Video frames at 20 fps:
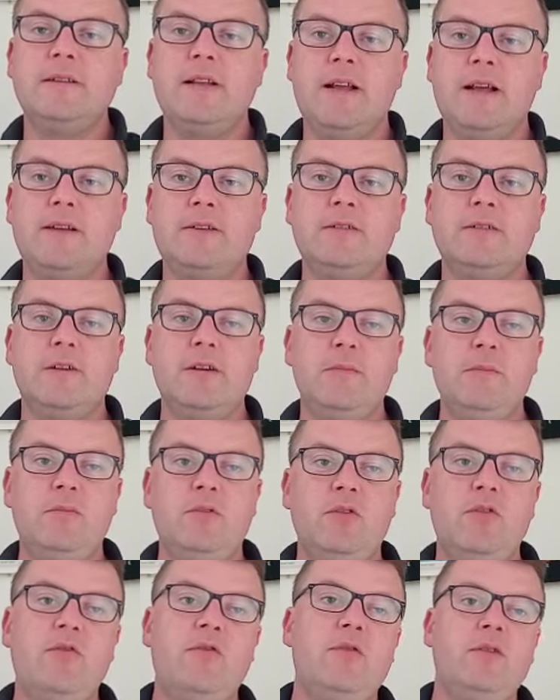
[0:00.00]
last time,
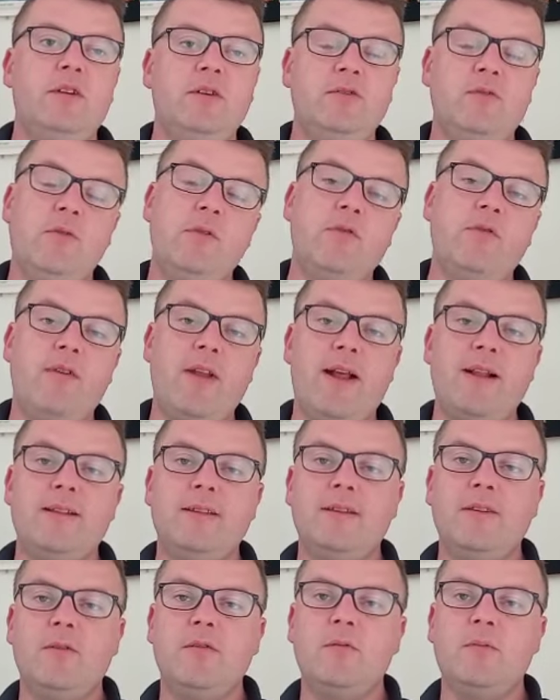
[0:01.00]
just his run
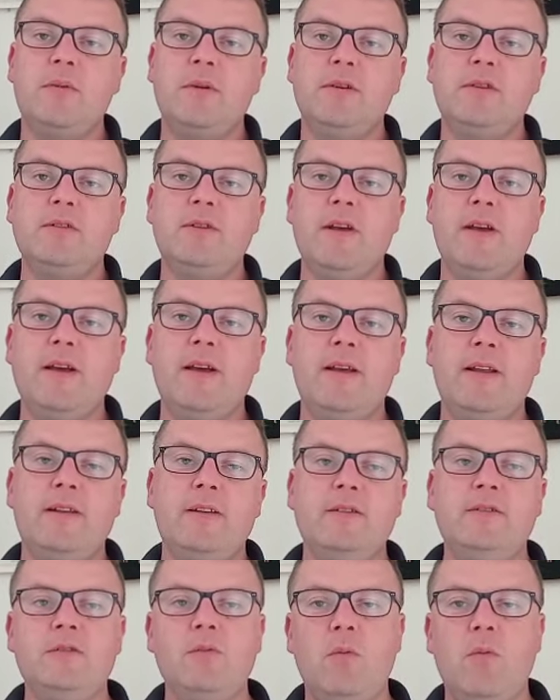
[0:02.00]
flattened out a bit.
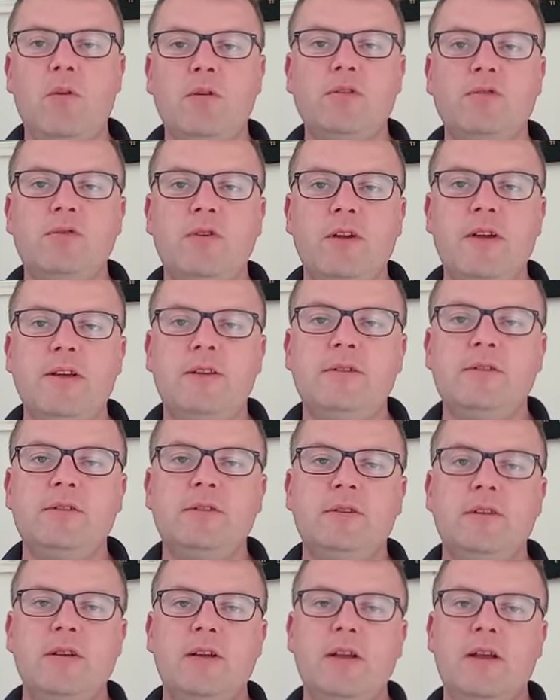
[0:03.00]
This is the worst race,
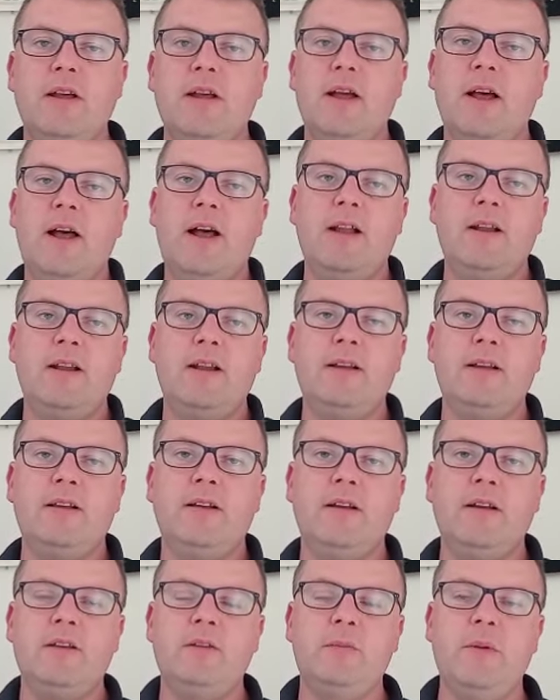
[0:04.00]
and I
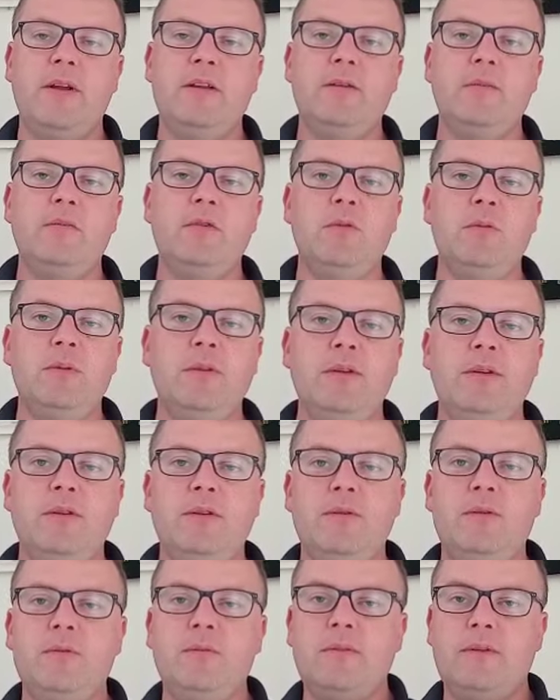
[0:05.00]
expect him to be
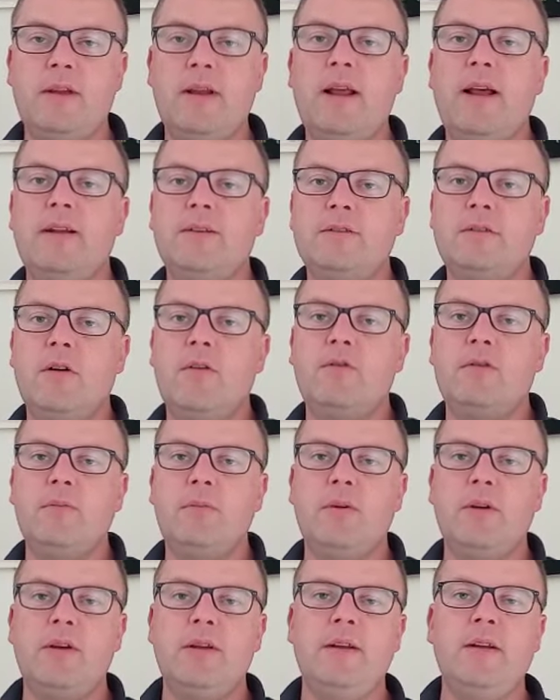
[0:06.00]
the last off the
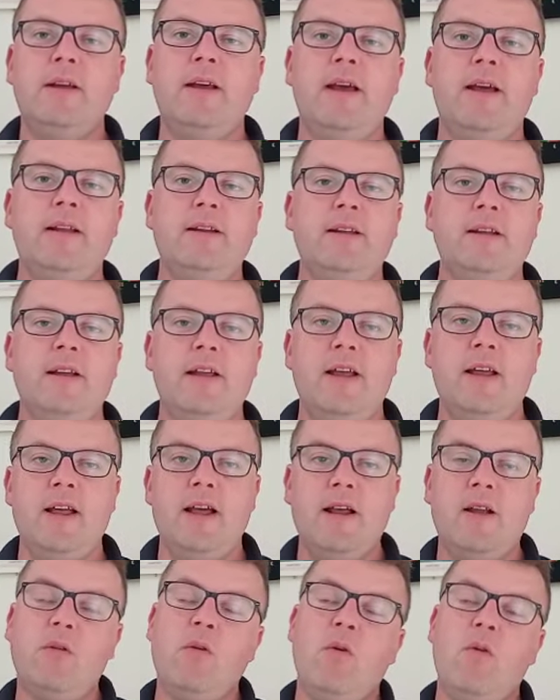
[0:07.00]
bridle again.
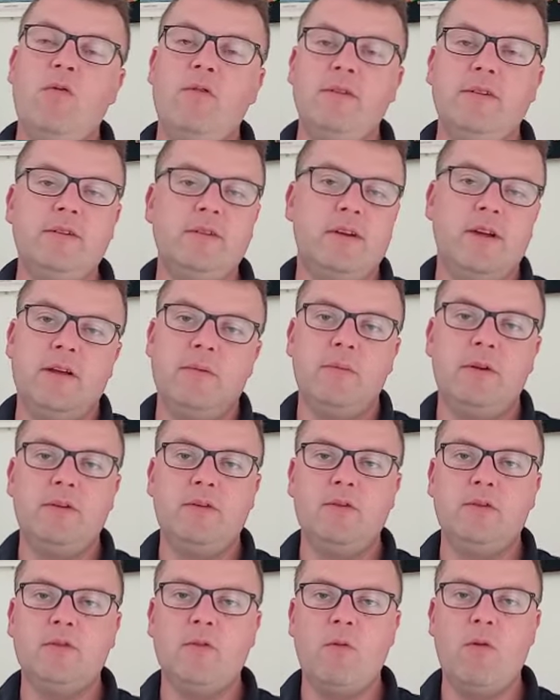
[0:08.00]
And hopefully today he might
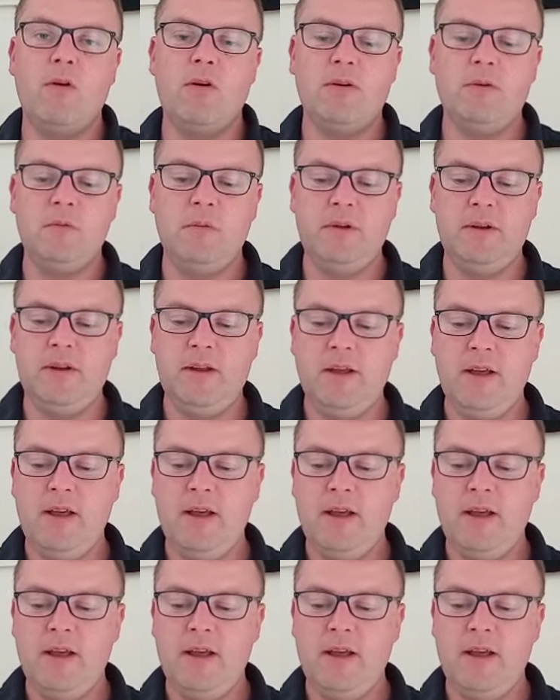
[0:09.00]
just go on and win.